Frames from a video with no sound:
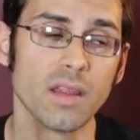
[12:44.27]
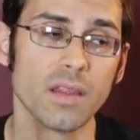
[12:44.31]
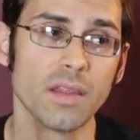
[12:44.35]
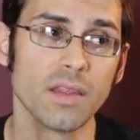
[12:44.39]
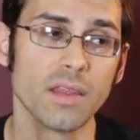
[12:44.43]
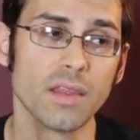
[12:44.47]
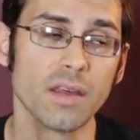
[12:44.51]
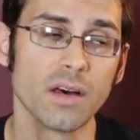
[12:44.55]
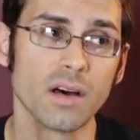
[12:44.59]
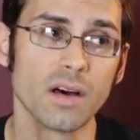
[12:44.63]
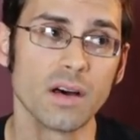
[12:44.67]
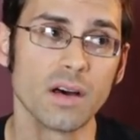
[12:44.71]

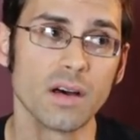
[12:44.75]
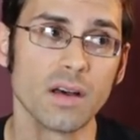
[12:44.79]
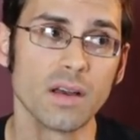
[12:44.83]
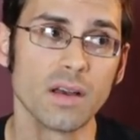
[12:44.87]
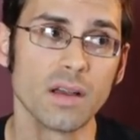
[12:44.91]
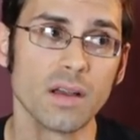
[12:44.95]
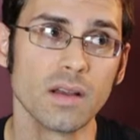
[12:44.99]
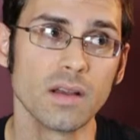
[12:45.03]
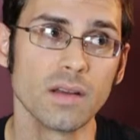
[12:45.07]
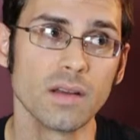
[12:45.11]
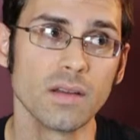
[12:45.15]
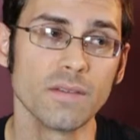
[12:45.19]

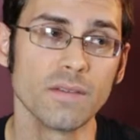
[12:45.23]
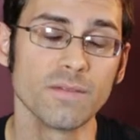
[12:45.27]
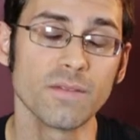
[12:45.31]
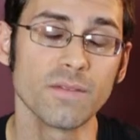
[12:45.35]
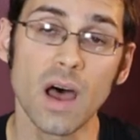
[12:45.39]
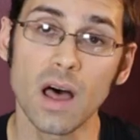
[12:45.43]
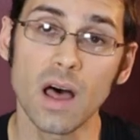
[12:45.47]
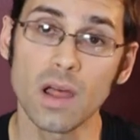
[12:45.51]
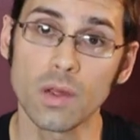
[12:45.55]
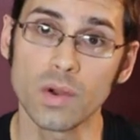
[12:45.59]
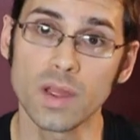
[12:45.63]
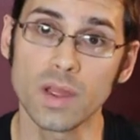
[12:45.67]
the
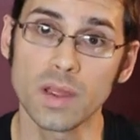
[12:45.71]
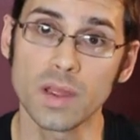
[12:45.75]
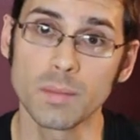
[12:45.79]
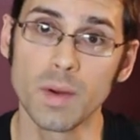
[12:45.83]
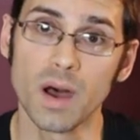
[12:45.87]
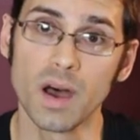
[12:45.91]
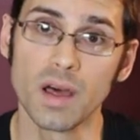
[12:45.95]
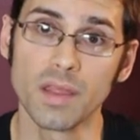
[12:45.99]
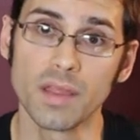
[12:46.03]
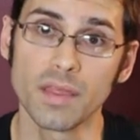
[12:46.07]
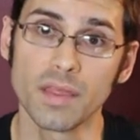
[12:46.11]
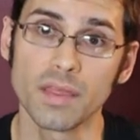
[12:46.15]
following
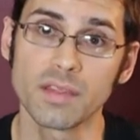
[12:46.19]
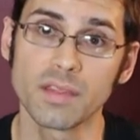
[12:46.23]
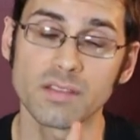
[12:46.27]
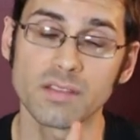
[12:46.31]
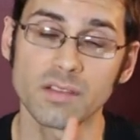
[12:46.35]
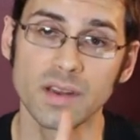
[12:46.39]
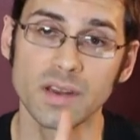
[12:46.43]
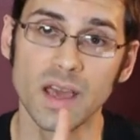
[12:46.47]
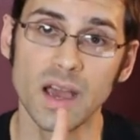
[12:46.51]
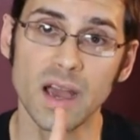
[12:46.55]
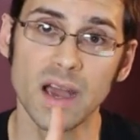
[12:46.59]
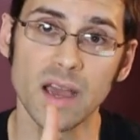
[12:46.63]
month.
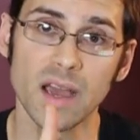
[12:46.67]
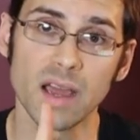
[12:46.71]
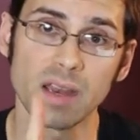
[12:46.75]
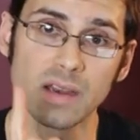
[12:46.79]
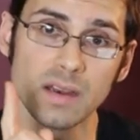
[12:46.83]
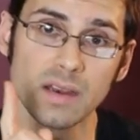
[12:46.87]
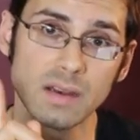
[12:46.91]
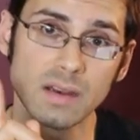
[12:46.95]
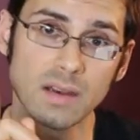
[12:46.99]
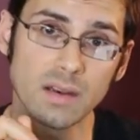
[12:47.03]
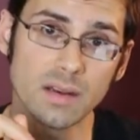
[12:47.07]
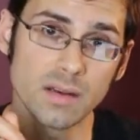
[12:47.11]
So not
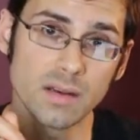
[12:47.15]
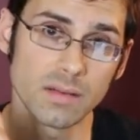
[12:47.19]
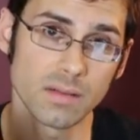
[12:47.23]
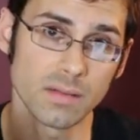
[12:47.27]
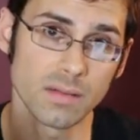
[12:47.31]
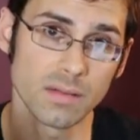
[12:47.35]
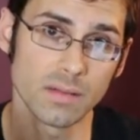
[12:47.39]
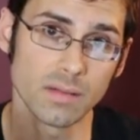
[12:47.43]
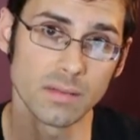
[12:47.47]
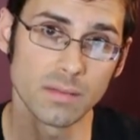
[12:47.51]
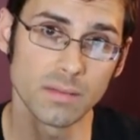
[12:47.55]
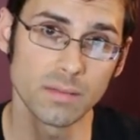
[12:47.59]

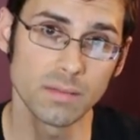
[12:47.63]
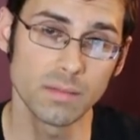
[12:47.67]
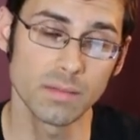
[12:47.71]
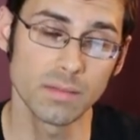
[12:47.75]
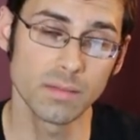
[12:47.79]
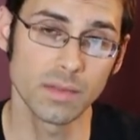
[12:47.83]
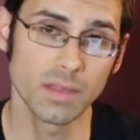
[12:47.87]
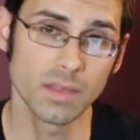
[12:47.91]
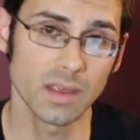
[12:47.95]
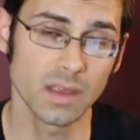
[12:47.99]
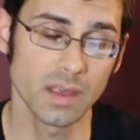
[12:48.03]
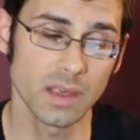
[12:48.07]

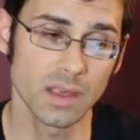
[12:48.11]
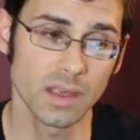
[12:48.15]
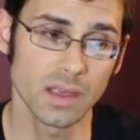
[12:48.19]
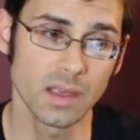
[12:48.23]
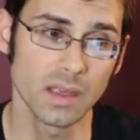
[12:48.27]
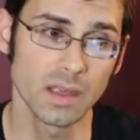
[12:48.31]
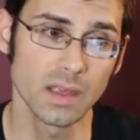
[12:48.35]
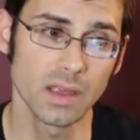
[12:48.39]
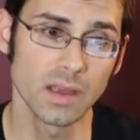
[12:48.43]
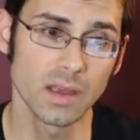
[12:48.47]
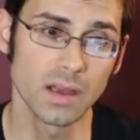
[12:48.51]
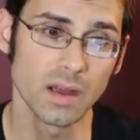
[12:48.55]

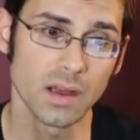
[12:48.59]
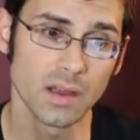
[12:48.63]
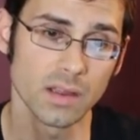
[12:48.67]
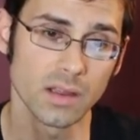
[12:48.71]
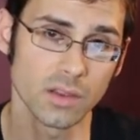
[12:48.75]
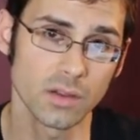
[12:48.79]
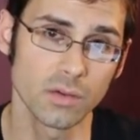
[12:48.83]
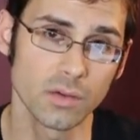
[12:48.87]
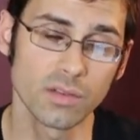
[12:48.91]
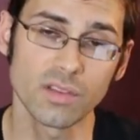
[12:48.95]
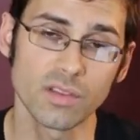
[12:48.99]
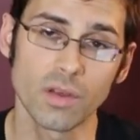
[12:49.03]
the
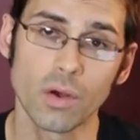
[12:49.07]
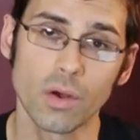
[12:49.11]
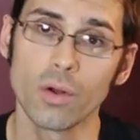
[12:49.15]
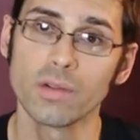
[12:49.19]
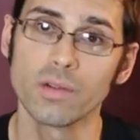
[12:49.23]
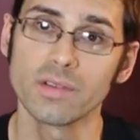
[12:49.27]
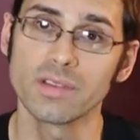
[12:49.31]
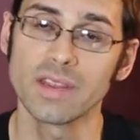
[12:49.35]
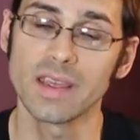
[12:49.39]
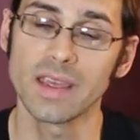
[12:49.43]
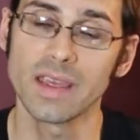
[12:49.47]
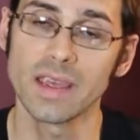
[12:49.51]
use the
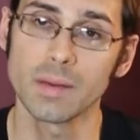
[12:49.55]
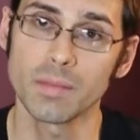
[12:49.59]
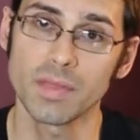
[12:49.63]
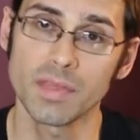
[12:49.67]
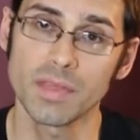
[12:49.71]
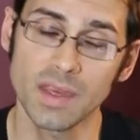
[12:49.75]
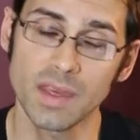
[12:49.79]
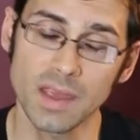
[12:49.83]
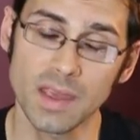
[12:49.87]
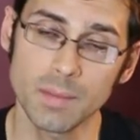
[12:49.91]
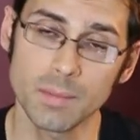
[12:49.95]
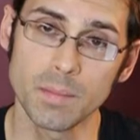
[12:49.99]
whole damn
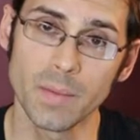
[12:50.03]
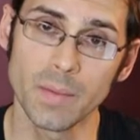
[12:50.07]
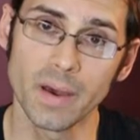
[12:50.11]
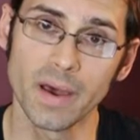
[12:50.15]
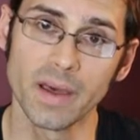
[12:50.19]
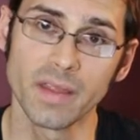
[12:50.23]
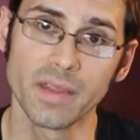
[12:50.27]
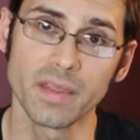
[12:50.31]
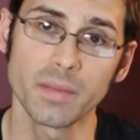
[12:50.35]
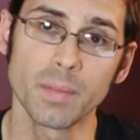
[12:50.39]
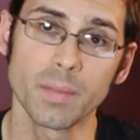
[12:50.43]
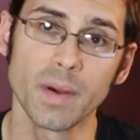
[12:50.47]
thing
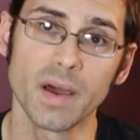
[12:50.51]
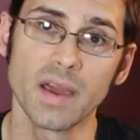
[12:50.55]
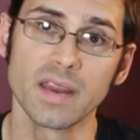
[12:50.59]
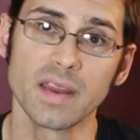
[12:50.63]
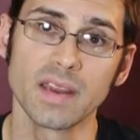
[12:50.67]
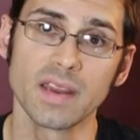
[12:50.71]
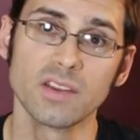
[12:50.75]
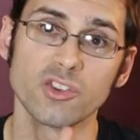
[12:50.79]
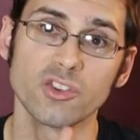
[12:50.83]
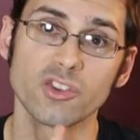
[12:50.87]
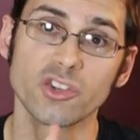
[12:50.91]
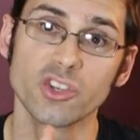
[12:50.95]
month, but
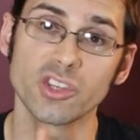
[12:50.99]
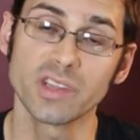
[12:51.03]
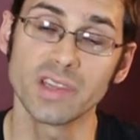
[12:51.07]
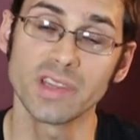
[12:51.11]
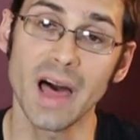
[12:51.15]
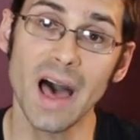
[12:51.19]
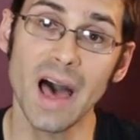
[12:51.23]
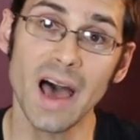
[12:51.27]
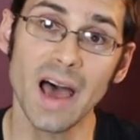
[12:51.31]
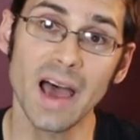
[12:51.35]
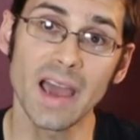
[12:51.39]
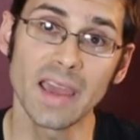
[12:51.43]
in
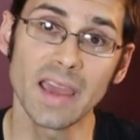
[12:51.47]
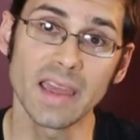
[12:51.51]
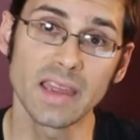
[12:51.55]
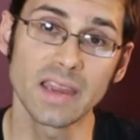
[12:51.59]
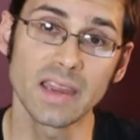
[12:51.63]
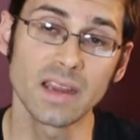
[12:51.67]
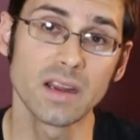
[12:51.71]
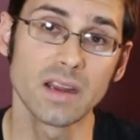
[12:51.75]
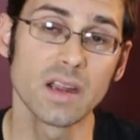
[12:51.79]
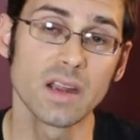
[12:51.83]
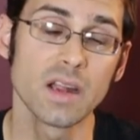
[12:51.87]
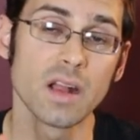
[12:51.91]

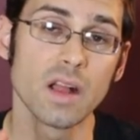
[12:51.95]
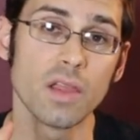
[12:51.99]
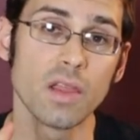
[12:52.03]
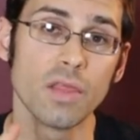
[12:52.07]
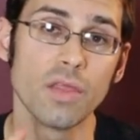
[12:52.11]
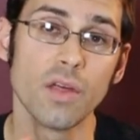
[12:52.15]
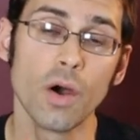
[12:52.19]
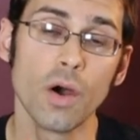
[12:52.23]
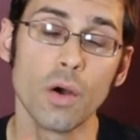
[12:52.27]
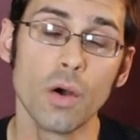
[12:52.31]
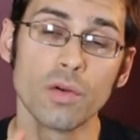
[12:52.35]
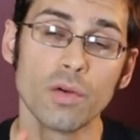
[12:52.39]
July.
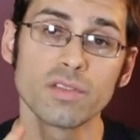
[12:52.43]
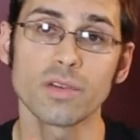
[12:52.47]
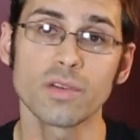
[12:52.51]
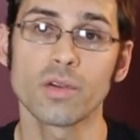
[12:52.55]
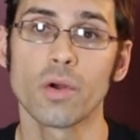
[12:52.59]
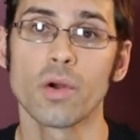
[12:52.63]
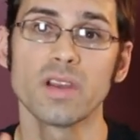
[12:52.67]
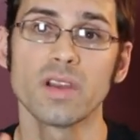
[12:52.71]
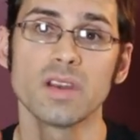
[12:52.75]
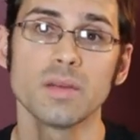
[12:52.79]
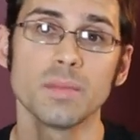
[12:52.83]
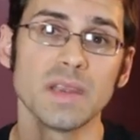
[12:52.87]
Those are
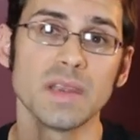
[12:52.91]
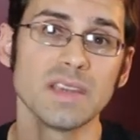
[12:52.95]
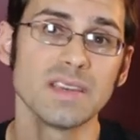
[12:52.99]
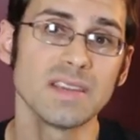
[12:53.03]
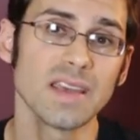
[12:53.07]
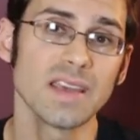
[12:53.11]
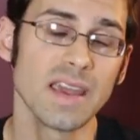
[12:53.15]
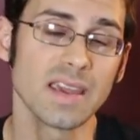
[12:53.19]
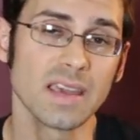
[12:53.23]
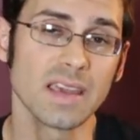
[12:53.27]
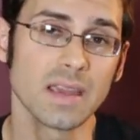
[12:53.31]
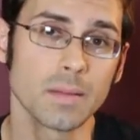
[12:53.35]
going to be
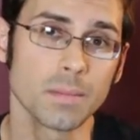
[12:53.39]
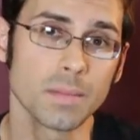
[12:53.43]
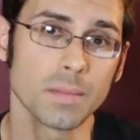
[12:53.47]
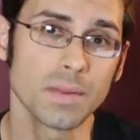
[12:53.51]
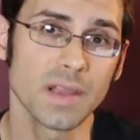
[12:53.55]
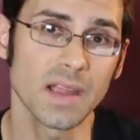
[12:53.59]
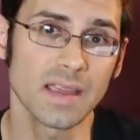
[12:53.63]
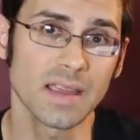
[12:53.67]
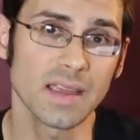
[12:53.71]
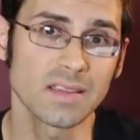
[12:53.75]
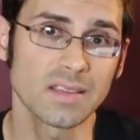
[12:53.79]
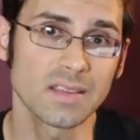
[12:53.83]
taking
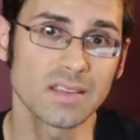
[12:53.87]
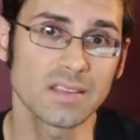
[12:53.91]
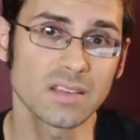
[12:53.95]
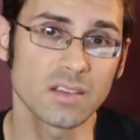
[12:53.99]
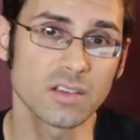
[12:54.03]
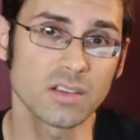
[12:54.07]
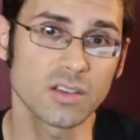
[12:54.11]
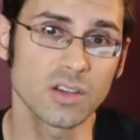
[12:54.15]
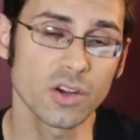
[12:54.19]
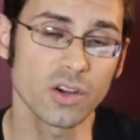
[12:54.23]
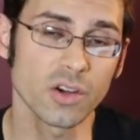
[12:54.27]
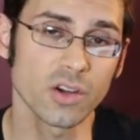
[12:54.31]
place
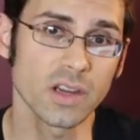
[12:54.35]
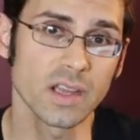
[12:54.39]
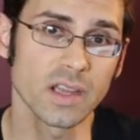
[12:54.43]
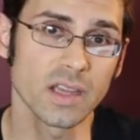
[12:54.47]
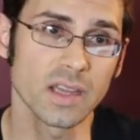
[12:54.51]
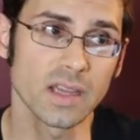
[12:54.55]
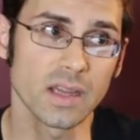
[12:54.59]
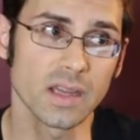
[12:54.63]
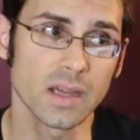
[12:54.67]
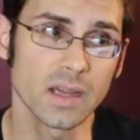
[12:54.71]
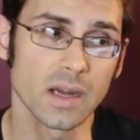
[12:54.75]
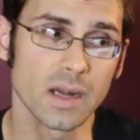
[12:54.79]

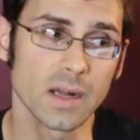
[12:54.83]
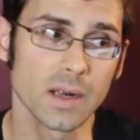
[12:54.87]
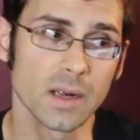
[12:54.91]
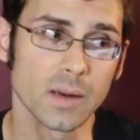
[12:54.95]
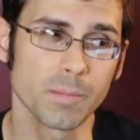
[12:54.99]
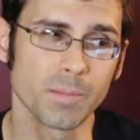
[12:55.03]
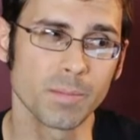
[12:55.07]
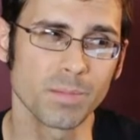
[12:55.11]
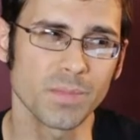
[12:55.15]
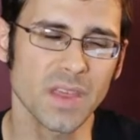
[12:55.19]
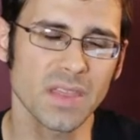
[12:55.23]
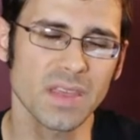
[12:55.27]
during,
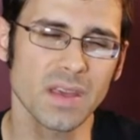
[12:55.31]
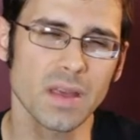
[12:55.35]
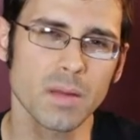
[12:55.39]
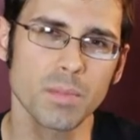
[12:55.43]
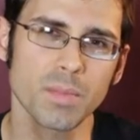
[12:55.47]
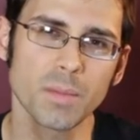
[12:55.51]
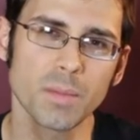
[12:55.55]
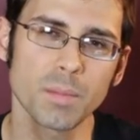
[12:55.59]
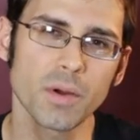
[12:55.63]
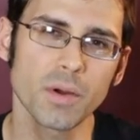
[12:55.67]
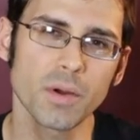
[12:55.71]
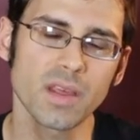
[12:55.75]
I think I'll
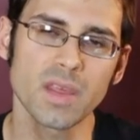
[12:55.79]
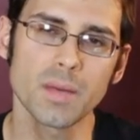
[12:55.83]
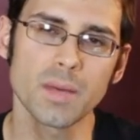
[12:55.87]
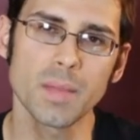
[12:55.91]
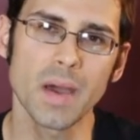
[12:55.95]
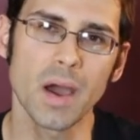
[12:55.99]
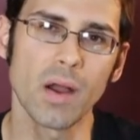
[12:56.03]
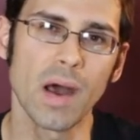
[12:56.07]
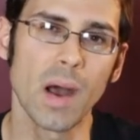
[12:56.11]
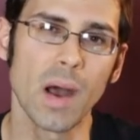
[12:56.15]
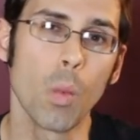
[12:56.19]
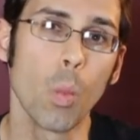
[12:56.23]
be putting them
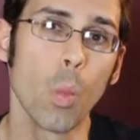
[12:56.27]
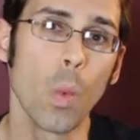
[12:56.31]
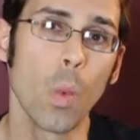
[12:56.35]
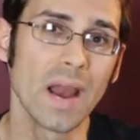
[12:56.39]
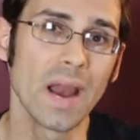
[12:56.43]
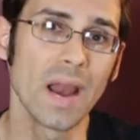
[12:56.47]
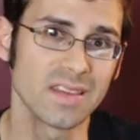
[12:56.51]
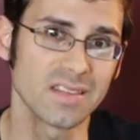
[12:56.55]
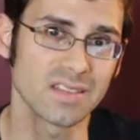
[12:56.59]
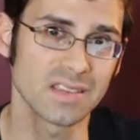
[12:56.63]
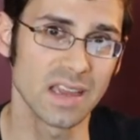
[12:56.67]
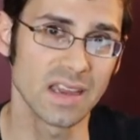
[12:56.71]
out on
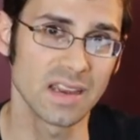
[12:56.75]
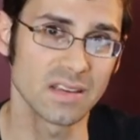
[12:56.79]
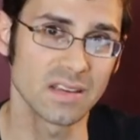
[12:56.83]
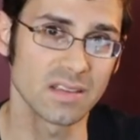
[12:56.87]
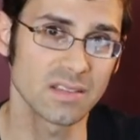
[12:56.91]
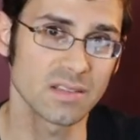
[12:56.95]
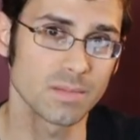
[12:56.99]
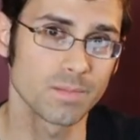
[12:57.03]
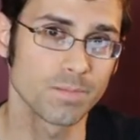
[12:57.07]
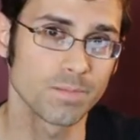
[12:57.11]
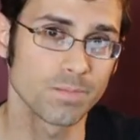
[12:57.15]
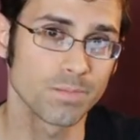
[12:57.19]

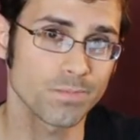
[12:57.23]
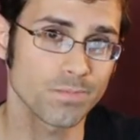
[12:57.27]
Wednesdays.